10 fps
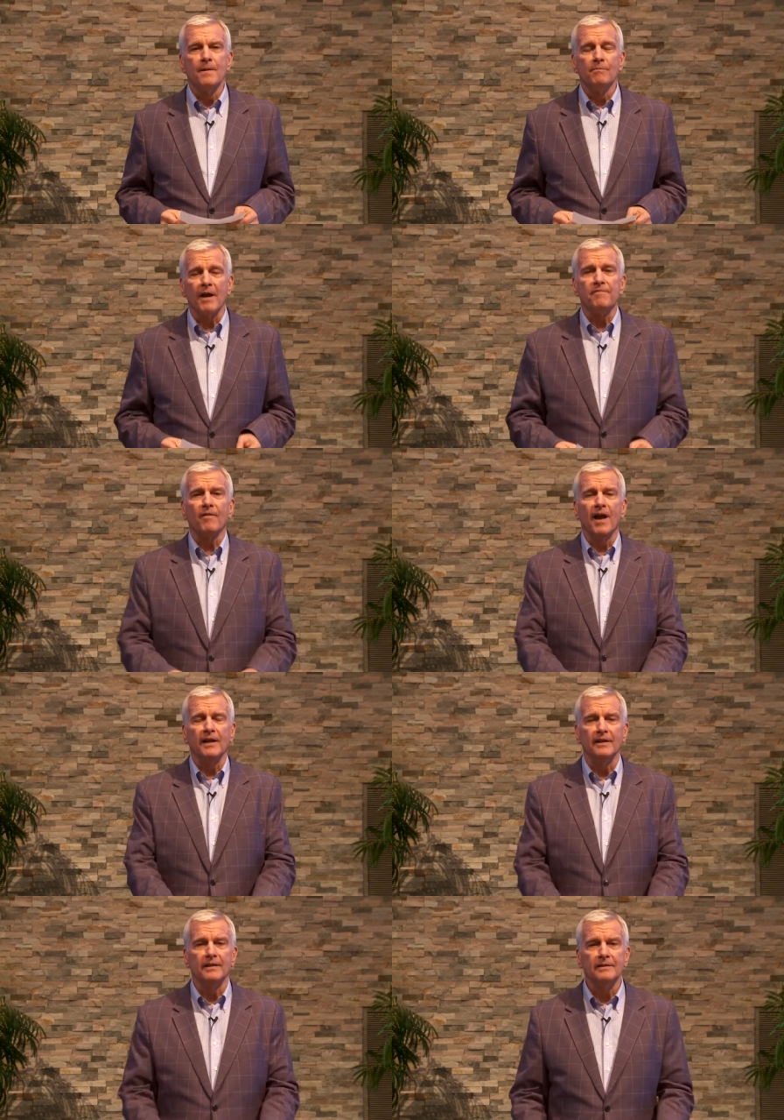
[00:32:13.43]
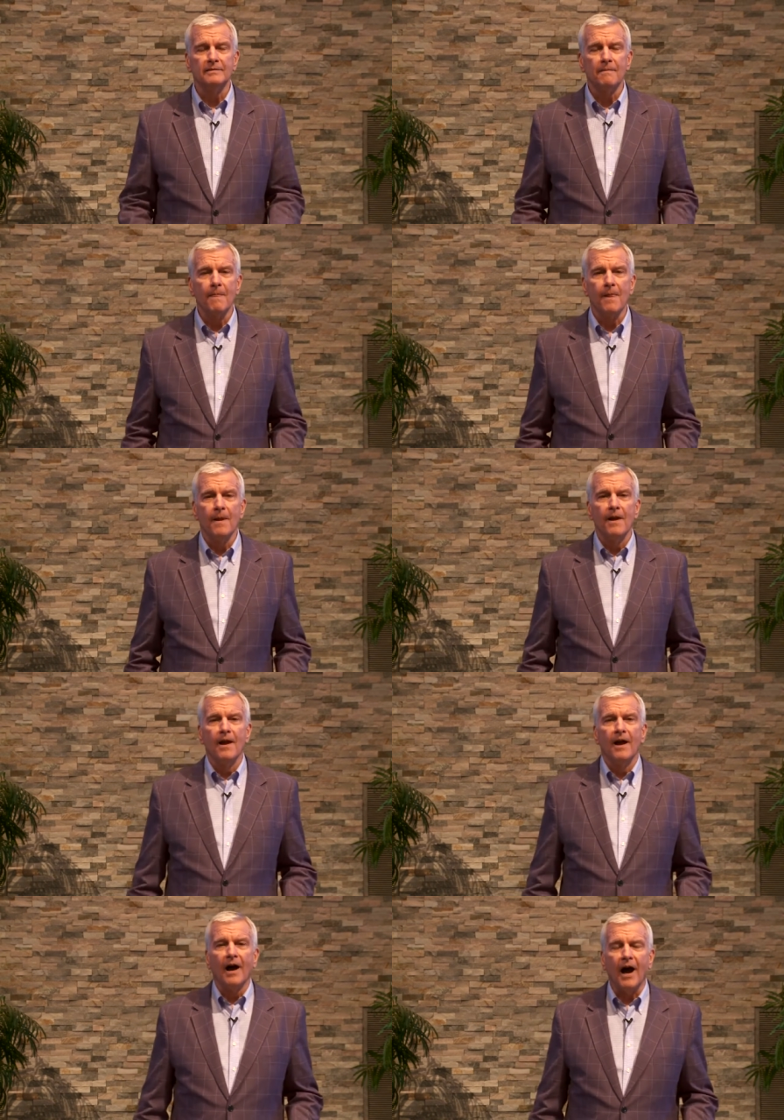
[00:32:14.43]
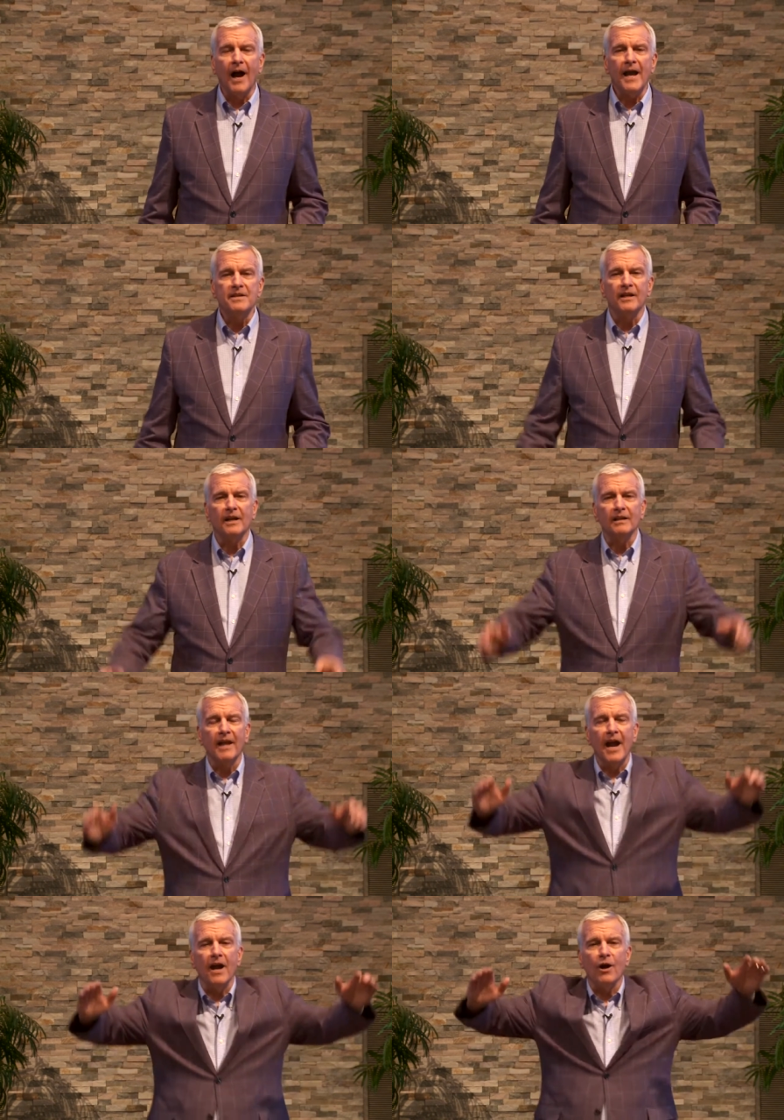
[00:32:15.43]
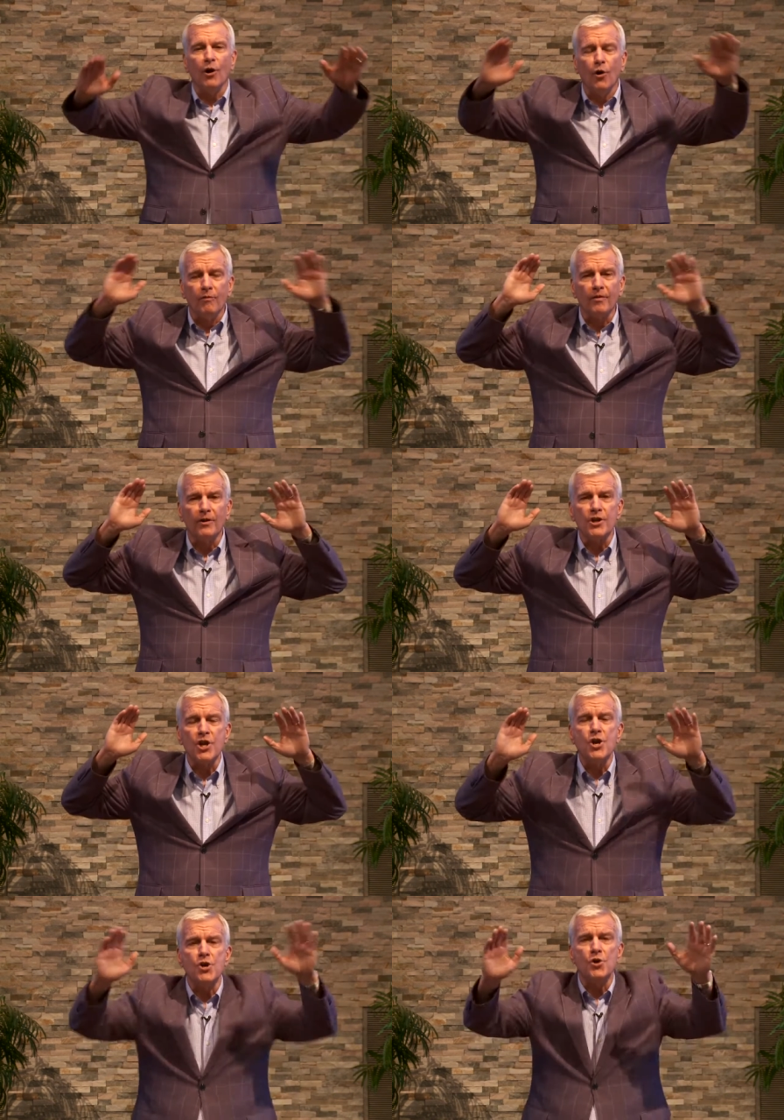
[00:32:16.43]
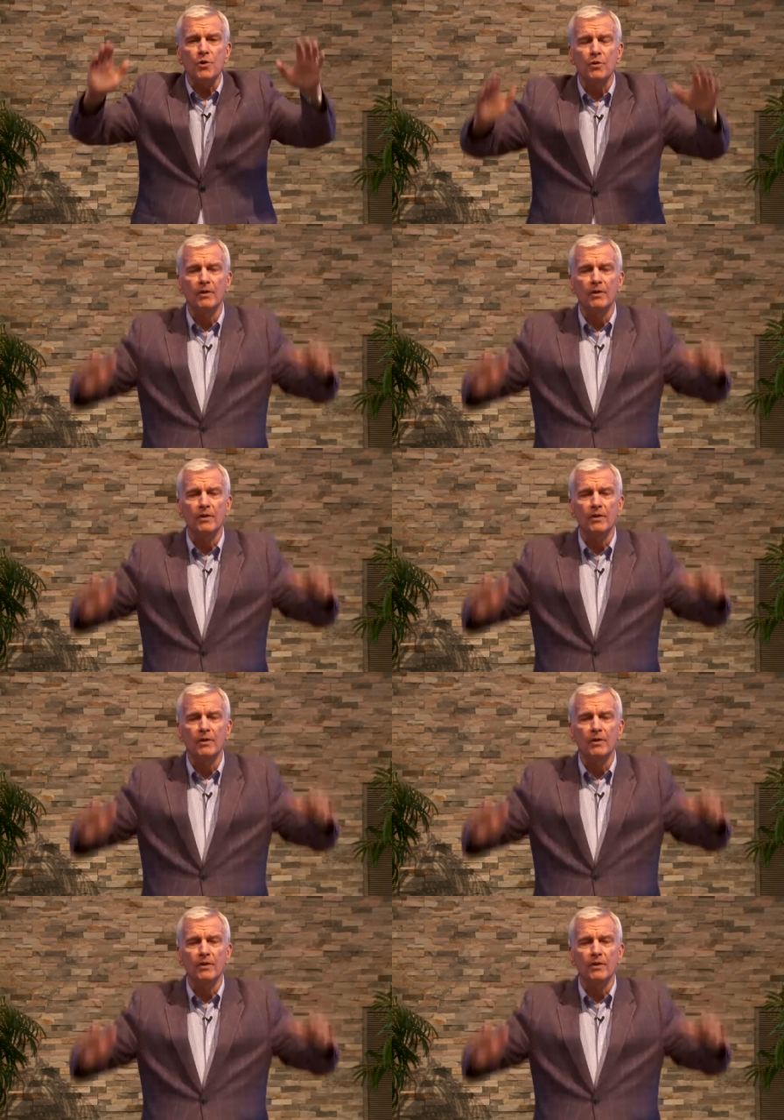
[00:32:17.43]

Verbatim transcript: My friend, I declare over you,